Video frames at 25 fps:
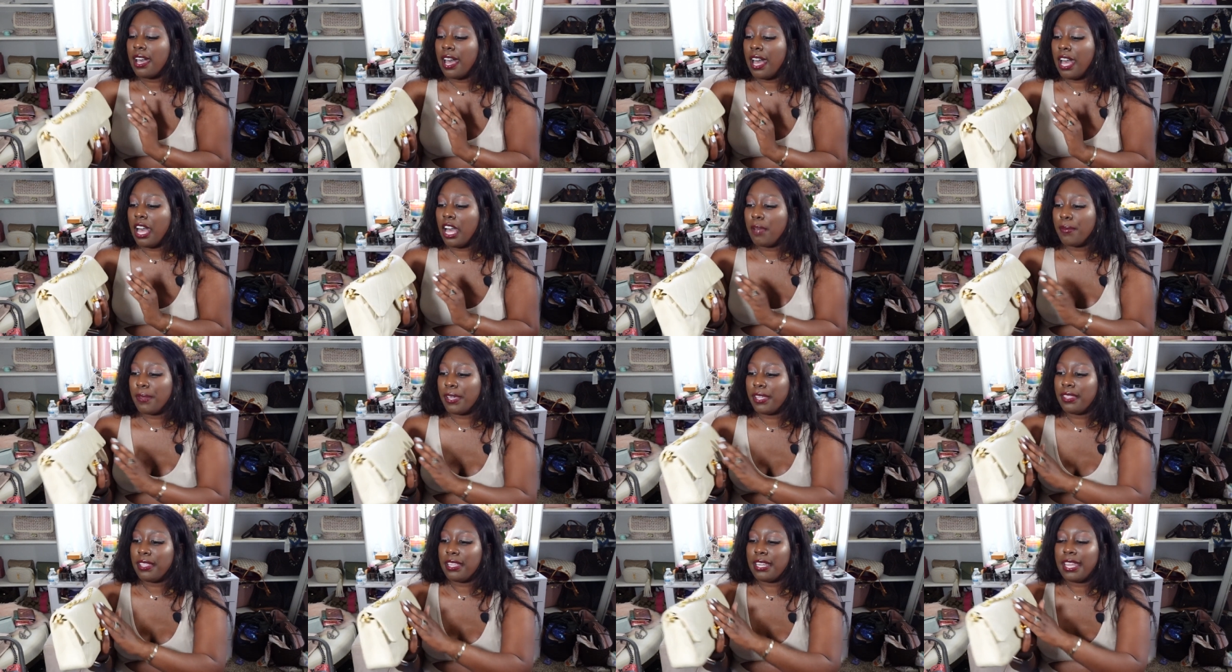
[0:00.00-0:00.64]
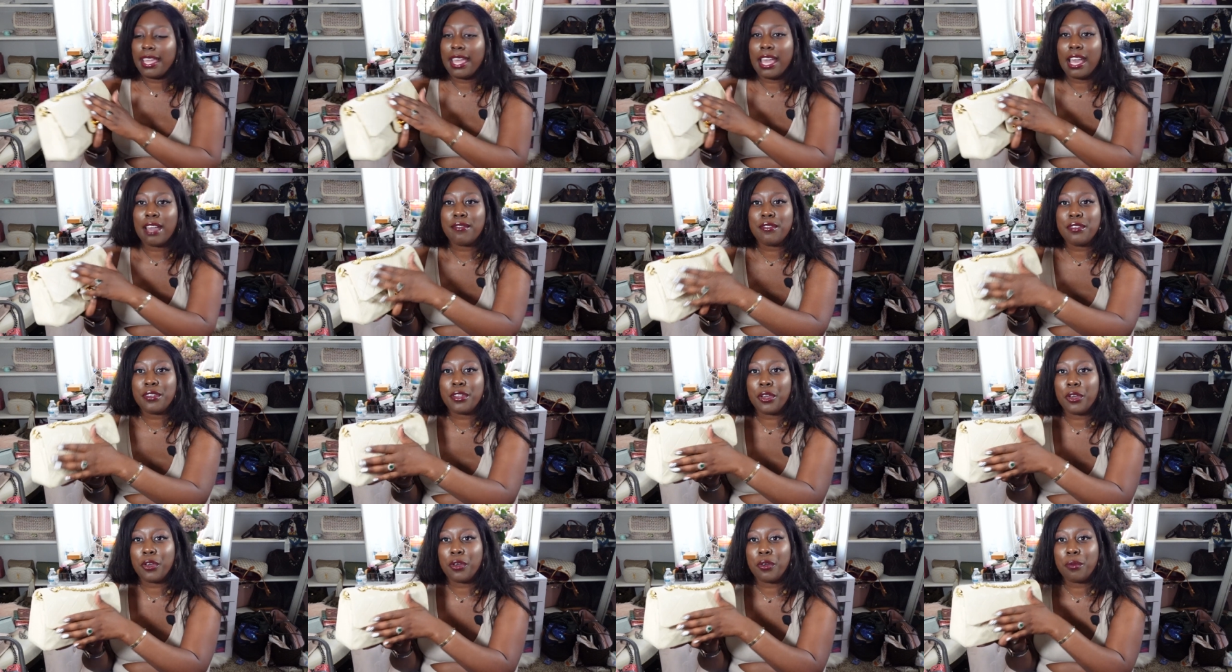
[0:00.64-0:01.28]
And then I
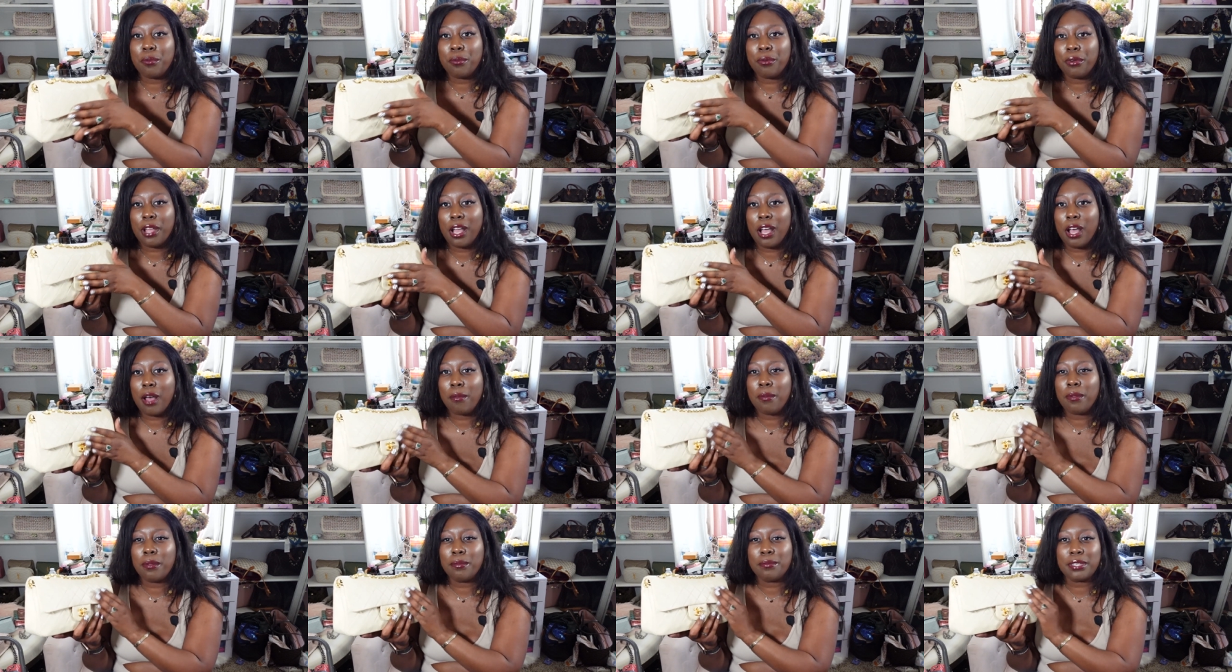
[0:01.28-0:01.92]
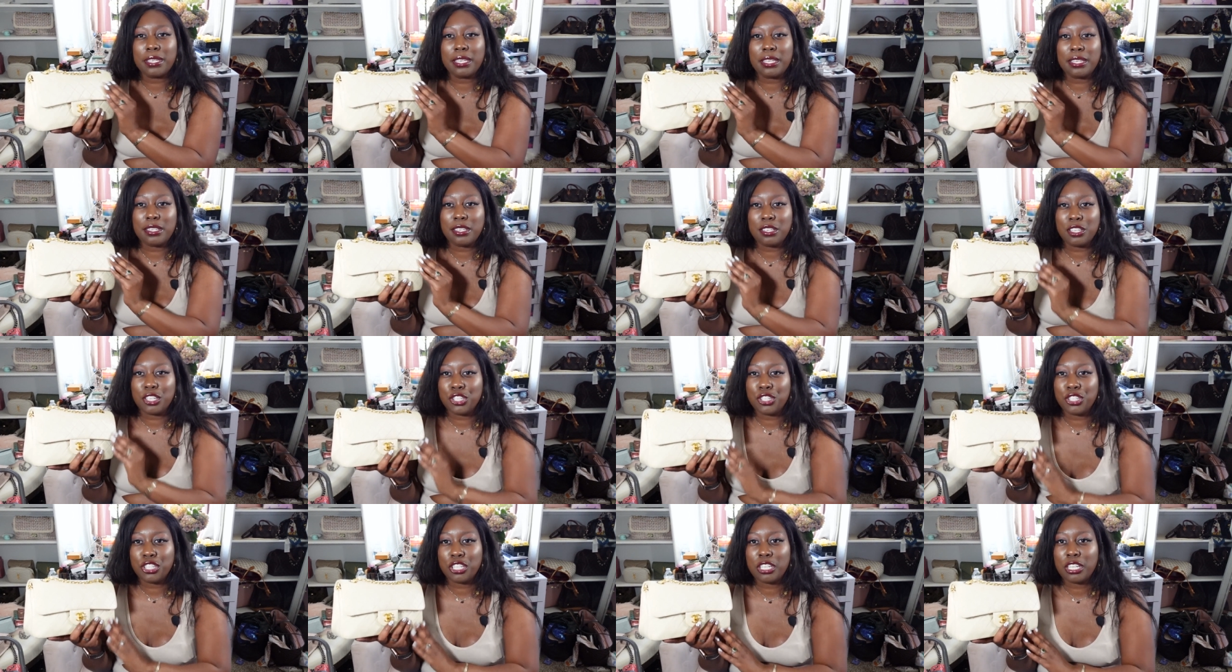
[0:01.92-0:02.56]
have no problem
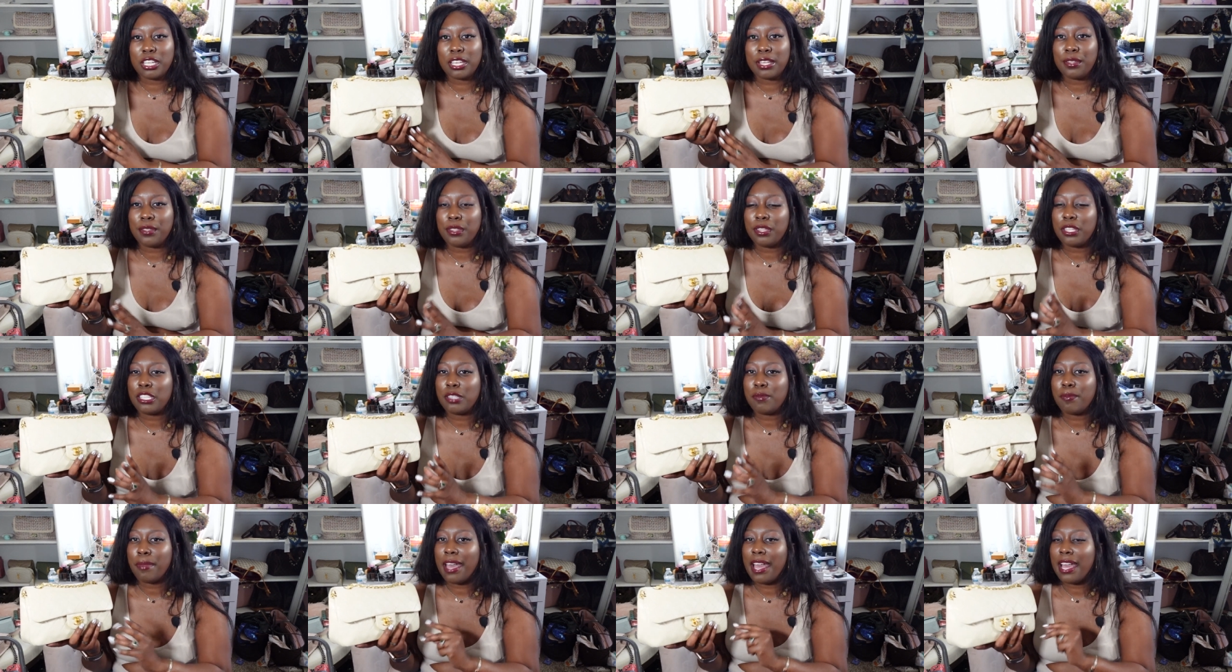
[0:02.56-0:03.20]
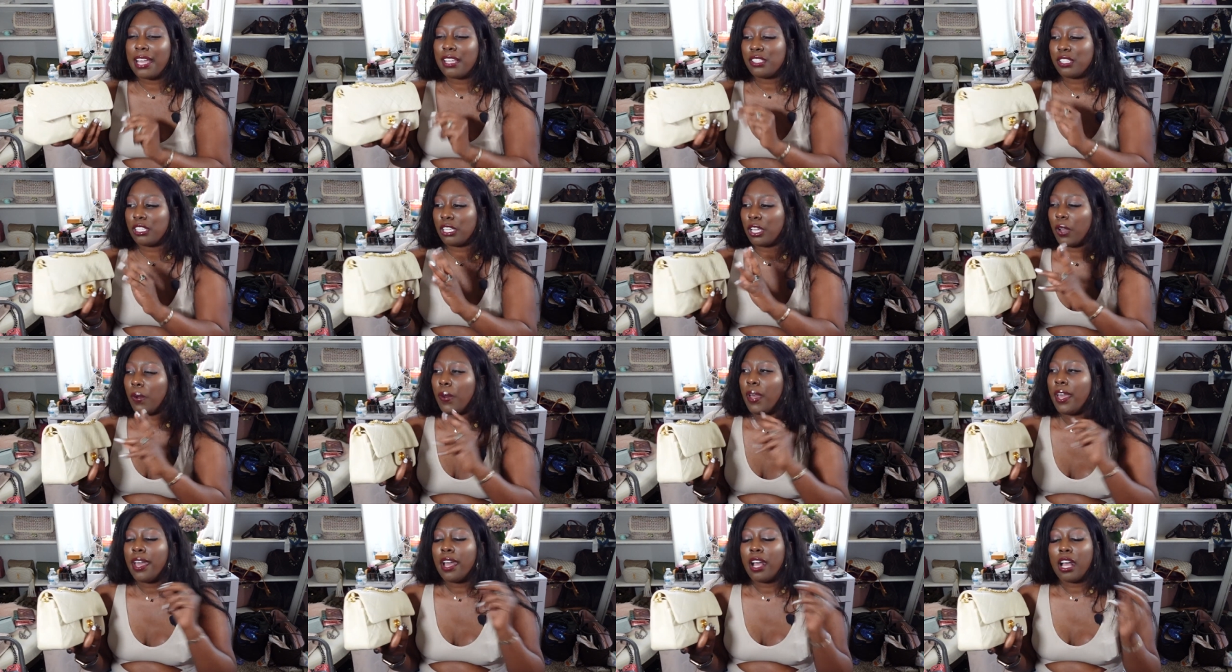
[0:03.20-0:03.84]
conditioning this bag.
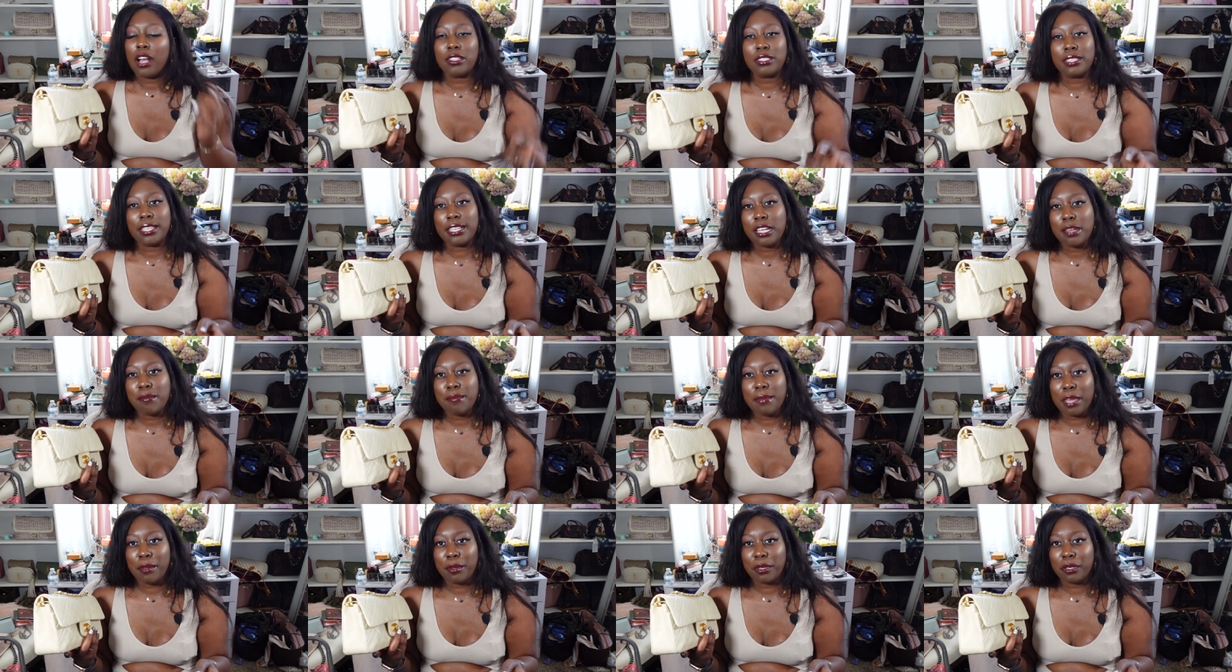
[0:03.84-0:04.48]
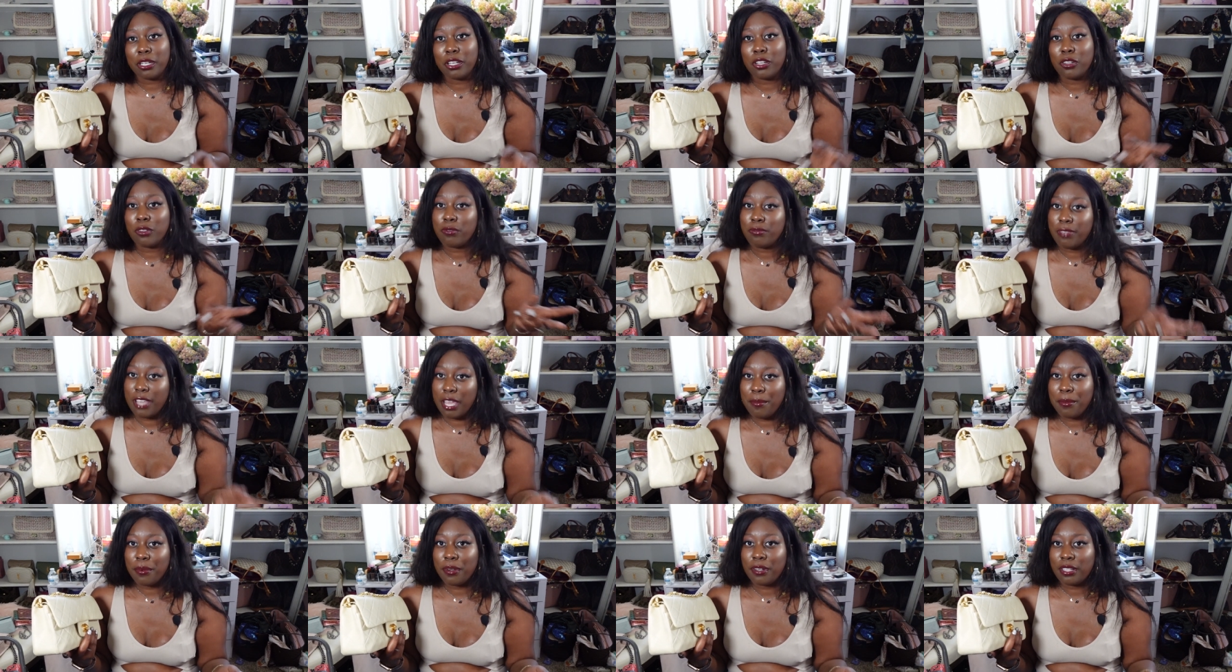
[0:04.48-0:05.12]
So I'll take a
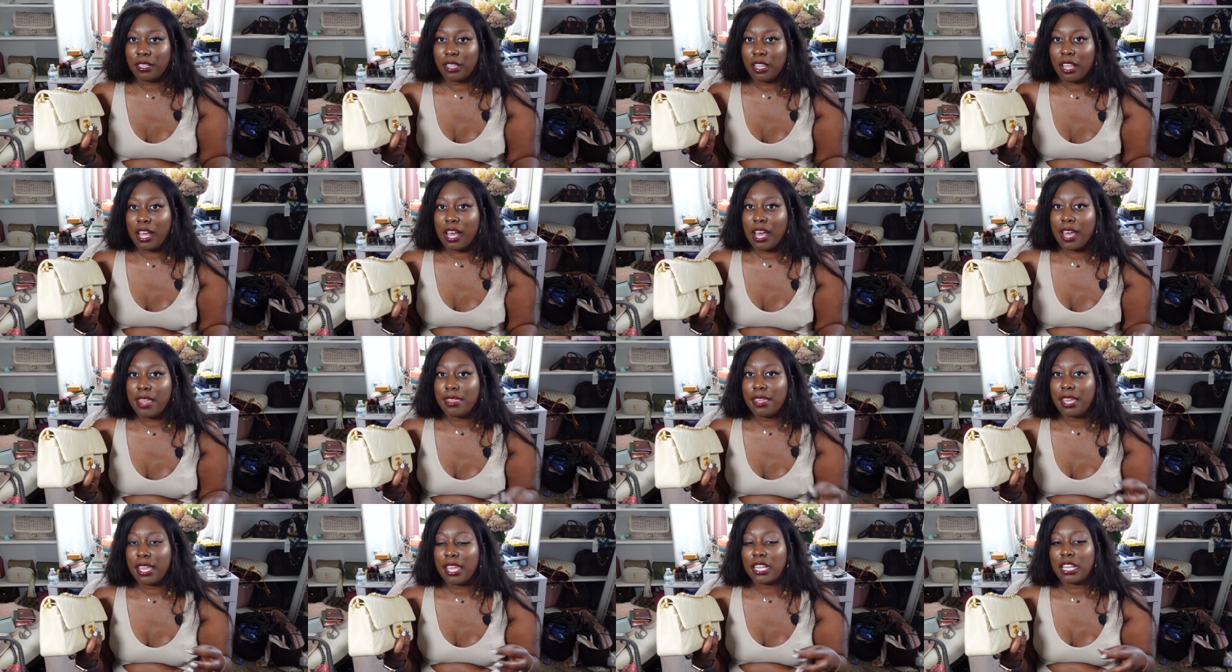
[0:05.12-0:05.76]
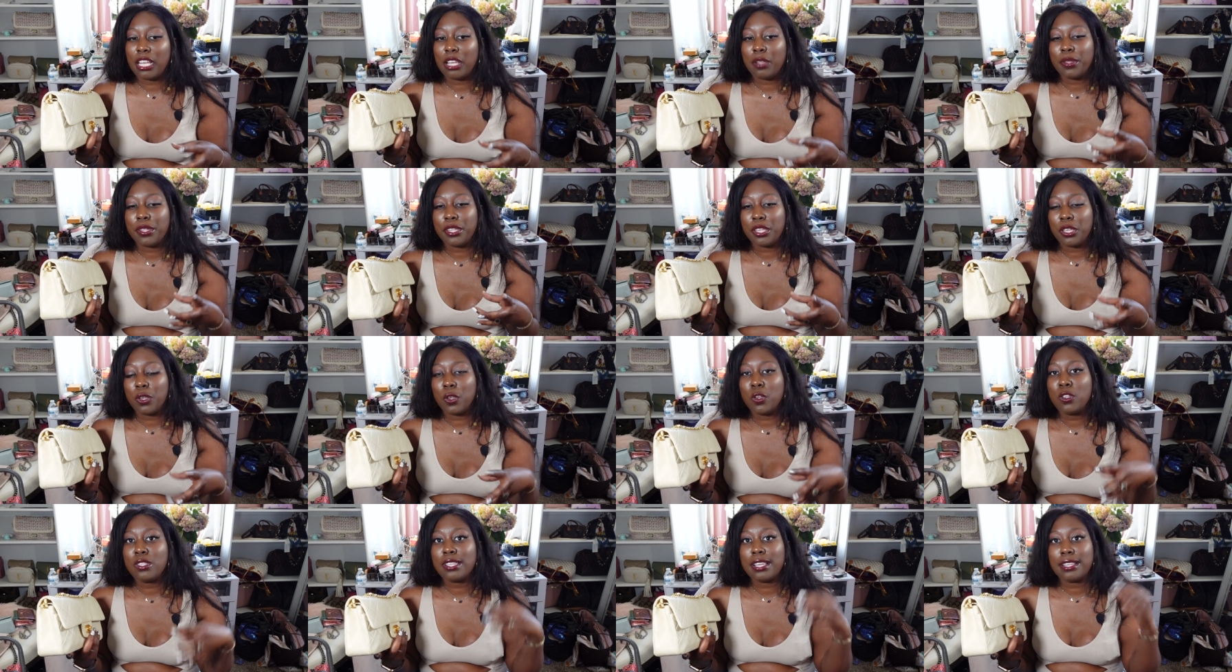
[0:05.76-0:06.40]
microfiber cloth and I'll
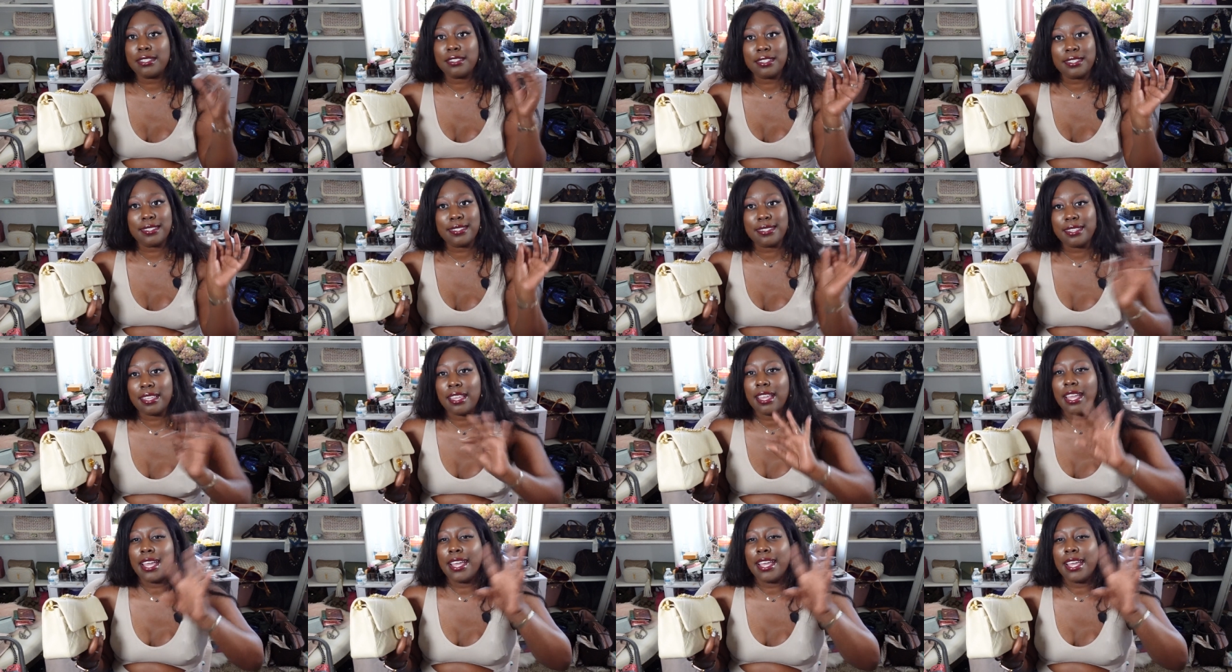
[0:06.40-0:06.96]
use just